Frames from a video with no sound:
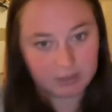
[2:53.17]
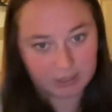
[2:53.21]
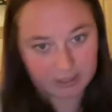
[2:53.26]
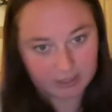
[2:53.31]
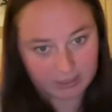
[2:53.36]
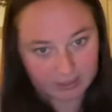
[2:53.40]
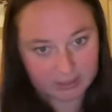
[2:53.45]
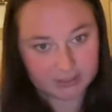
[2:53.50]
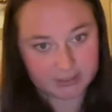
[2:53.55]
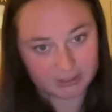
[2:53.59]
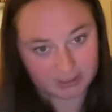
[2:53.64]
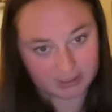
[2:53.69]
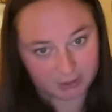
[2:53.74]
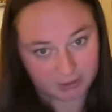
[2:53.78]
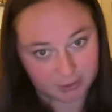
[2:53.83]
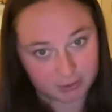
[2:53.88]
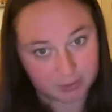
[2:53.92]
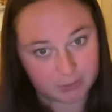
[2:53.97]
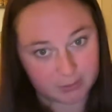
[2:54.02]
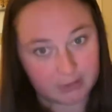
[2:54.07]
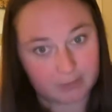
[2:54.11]
continue
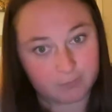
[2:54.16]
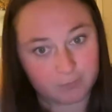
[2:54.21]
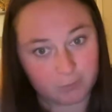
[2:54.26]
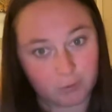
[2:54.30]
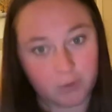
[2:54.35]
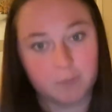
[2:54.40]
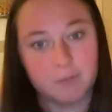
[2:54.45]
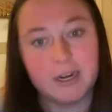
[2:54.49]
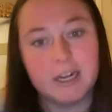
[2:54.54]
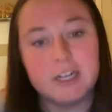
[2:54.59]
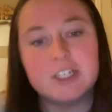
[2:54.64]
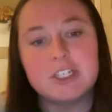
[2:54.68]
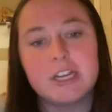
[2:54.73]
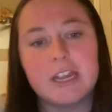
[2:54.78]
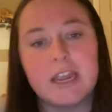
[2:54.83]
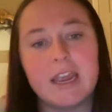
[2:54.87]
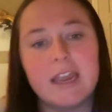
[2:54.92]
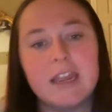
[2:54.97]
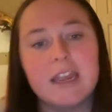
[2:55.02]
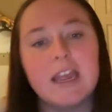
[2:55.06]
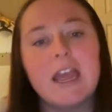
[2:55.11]
to inform and
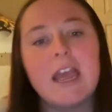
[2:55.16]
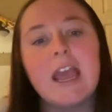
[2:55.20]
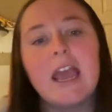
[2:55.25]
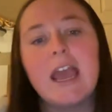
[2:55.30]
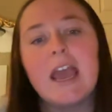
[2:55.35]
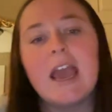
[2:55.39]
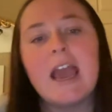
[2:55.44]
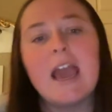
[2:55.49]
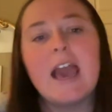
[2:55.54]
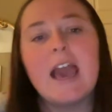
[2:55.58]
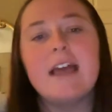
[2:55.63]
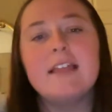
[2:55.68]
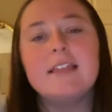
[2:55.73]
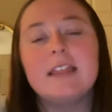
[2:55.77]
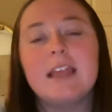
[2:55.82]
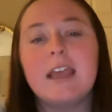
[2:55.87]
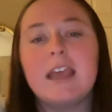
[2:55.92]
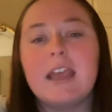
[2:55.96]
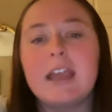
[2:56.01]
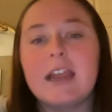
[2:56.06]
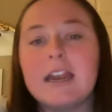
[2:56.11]
educate. And
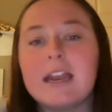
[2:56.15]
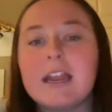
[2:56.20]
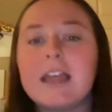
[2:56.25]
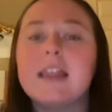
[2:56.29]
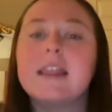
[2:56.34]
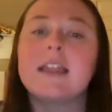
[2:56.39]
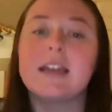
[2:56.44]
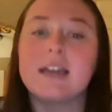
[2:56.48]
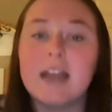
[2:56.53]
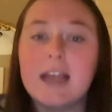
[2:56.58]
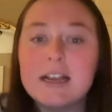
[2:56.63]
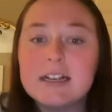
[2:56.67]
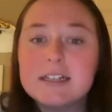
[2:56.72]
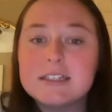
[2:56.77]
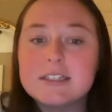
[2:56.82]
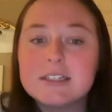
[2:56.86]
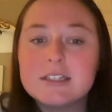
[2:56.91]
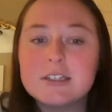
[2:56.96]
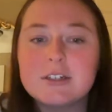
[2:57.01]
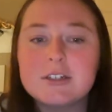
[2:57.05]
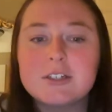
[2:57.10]
then the next
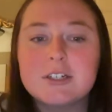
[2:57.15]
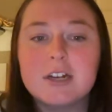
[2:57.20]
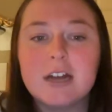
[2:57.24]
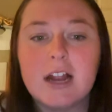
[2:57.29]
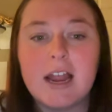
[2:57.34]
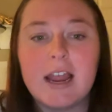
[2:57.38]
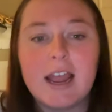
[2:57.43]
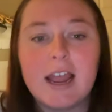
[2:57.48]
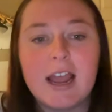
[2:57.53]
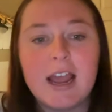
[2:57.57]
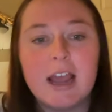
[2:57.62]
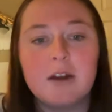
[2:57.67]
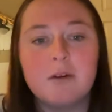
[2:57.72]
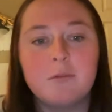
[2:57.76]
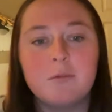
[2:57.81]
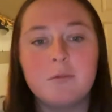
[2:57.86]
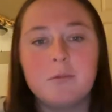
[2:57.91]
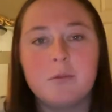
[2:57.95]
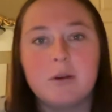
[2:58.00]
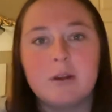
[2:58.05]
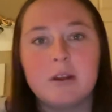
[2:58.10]
solution I had
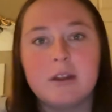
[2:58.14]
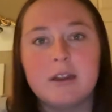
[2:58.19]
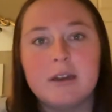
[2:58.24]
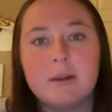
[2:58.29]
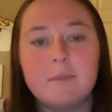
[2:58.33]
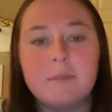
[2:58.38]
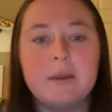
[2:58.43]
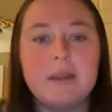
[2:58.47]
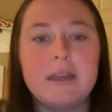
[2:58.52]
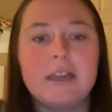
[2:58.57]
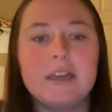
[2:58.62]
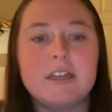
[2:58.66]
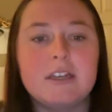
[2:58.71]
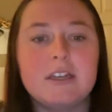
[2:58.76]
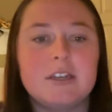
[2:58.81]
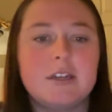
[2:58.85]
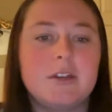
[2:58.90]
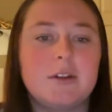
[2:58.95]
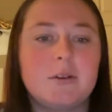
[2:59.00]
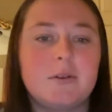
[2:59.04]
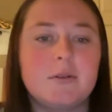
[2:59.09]
would be
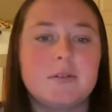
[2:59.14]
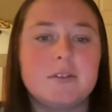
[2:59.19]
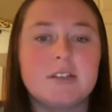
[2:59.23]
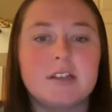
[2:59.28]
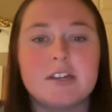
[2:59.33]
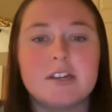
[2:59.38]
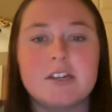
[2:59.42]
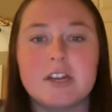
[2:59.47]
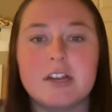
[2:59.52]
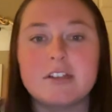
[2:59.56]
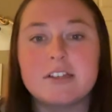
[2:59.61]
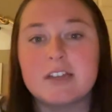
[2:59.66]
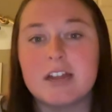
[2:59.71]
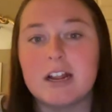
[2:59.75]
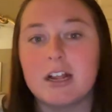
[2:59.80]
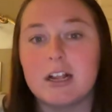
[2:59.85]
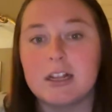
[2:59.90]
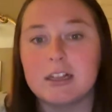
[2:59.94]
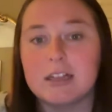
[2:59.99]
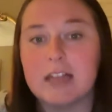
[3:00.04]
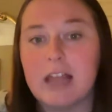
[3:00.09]
to suggest a
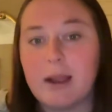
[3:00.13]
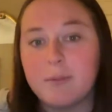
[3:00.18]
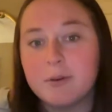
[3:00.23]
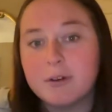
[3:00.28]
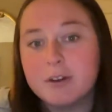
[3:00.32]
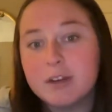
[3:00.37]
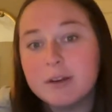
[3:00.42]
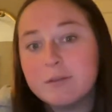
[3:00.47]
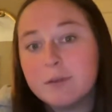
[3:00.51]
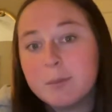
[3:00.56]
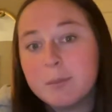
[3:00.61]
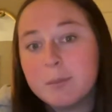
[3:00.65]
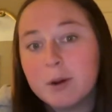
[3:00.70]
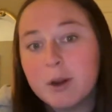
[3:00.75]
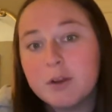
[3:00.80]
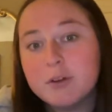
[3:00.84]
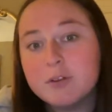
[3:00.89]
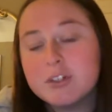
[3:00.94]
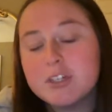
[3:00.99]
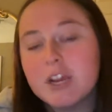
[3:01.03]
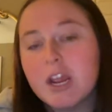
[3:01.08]
collaborative
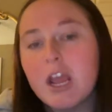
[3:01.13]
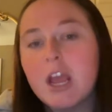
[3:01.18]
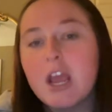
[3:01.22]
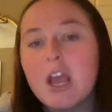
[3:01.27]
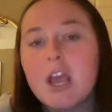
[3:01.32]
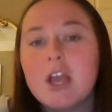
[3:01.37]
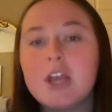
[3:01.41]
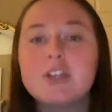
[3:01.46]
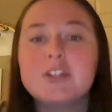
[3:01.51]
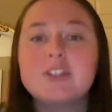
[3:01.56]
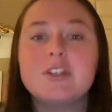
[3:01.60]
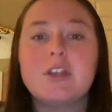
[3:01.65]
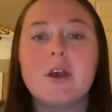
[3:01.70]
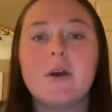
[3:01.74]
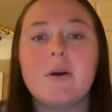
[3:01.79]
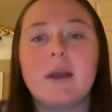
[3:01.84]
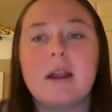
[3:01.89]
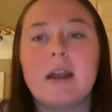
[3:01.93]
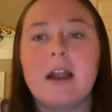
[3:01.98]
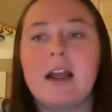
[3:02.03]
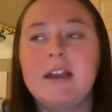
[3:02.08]
approach. So
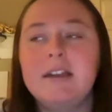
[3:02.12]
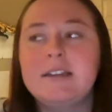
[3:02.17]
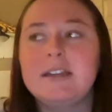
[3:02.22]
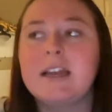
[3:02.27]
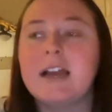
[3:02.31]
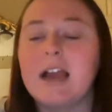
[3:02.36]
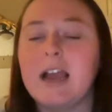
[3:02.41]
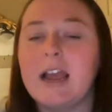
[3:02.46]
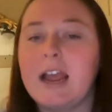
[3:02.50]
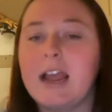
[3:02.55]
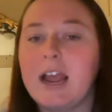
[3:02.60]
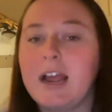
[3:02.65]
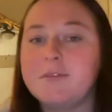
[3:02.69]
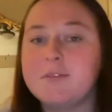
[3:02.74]
an idea I had